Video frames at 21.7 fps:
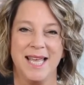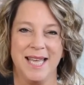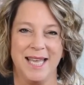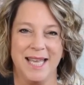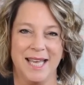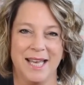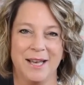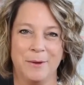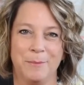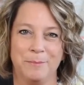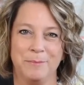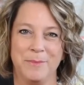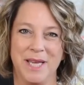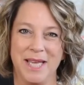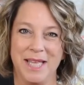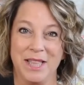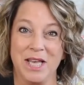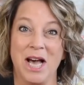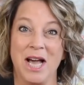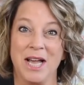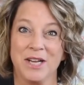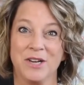in
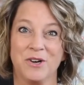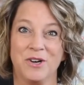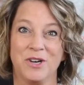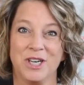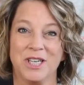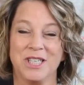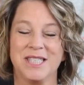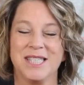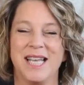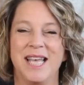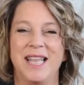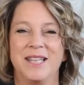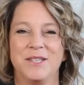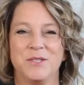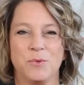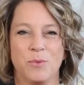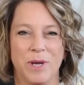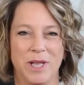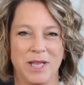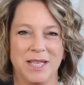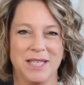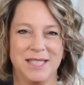the iCards as
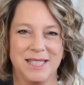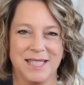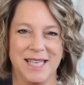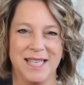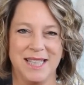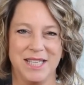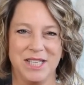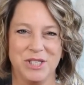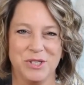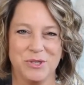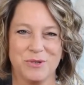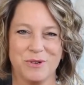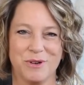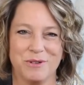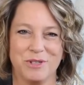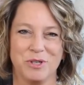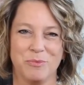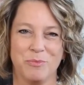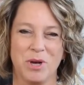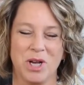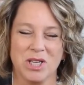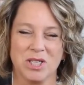well as in the
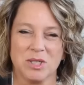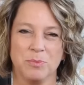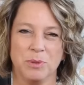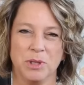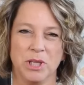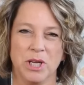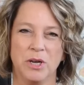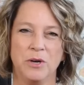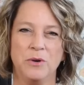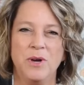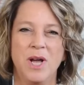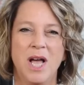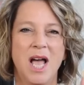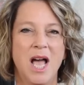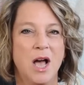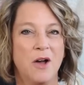description box below.